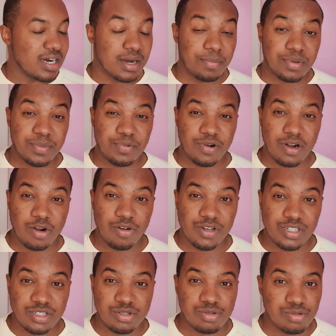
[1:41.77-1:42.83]
People are
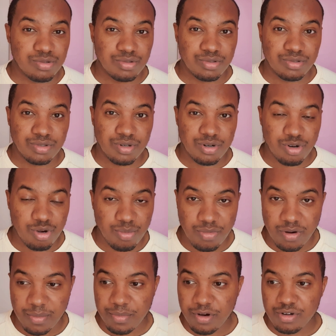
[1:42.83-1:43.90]
going to know
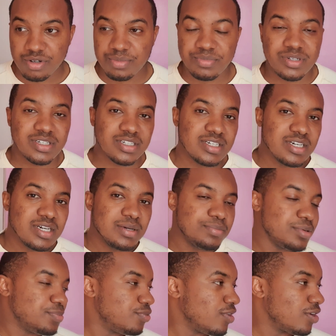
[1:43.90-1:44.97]
more about me.
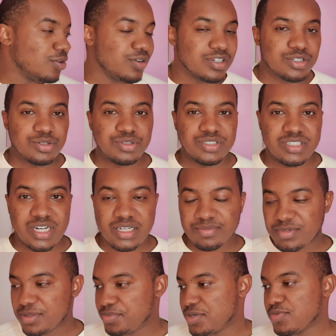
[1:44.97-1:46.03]
People are going to judge
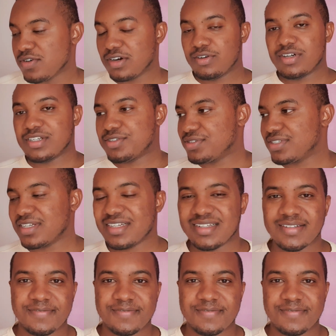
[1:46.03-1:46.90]
me. People are going to say,